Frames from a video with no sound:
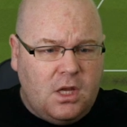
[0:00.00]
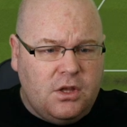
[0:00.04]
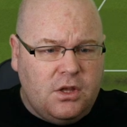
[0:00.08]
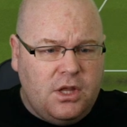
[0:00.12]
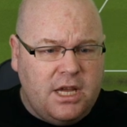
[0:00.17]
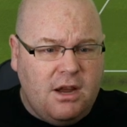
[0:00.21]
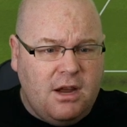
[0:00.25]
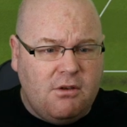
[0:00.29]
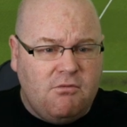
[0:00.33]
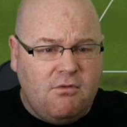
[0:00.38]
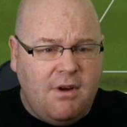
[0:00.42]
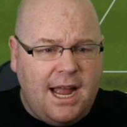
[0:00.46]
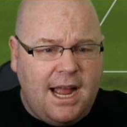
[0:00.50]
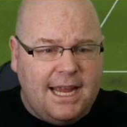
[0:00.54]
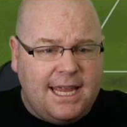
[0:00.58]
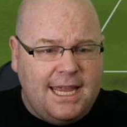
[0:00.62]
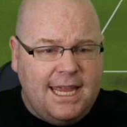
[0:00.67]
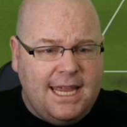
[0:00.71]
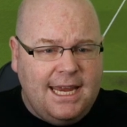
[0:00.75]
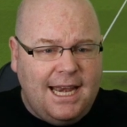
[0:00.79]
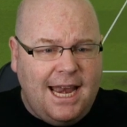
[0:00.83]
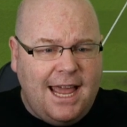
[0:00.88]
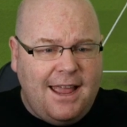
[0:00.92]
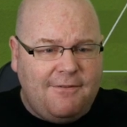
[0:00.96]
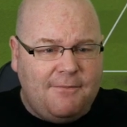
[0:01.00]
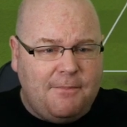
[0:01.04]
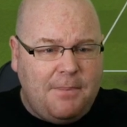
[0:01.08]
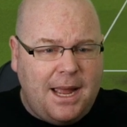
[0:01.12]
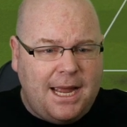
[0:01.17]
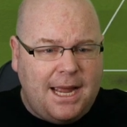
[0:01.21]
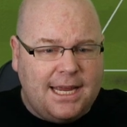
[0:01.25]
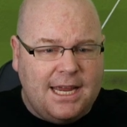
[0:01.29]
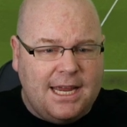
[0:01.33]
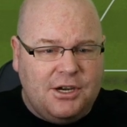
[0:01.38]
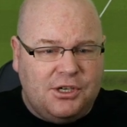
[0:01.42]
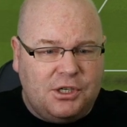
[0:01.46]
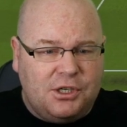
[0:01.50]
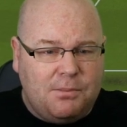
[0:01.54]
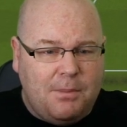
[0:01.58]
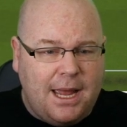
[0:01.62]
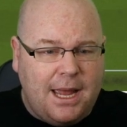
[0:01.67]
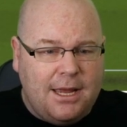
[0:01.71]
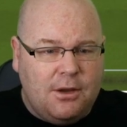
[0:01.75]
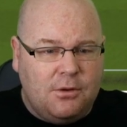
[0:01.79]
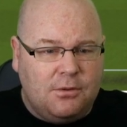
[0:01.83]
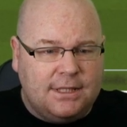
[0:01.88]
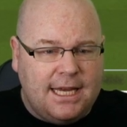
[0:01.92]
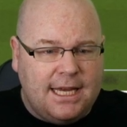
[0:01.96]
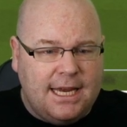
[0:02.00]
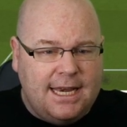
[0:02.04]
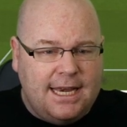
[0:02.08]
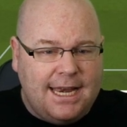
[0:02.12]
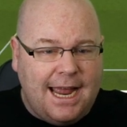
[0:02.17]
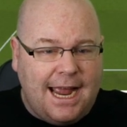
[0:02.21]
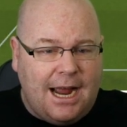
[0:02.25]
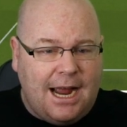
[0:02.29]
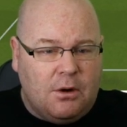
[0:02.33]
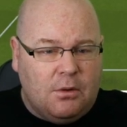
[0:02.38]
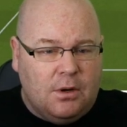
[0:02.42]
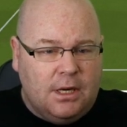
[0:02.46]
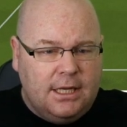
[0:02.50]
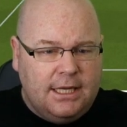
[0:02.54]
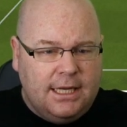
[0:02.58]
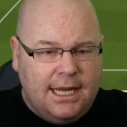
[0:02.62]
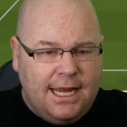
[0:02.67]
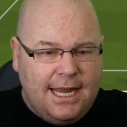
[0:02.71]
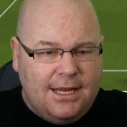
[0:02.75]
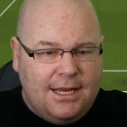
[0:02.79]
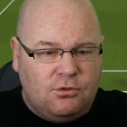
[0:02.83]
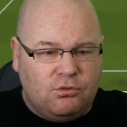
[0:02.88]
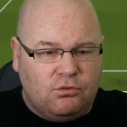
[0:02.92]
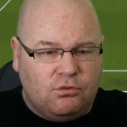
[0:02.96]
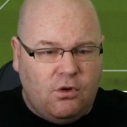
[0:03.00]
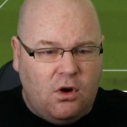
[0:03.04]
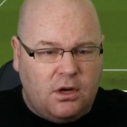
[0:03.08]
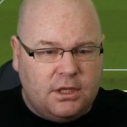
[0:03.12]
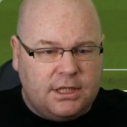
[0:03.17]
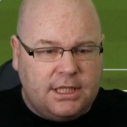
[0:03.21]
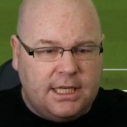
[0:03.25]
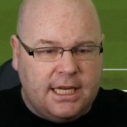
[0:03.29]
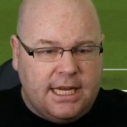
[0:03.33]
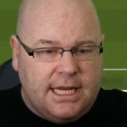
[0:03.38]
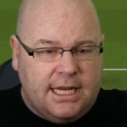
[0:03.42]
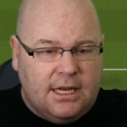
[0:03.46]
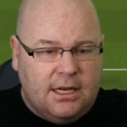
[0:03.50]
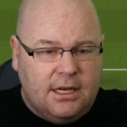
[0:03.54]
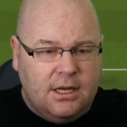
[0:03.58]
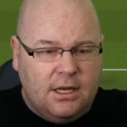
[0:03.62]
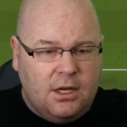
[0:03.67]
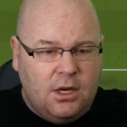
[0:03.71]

The Iraqi left-back Ismail's in now. It's Rossi.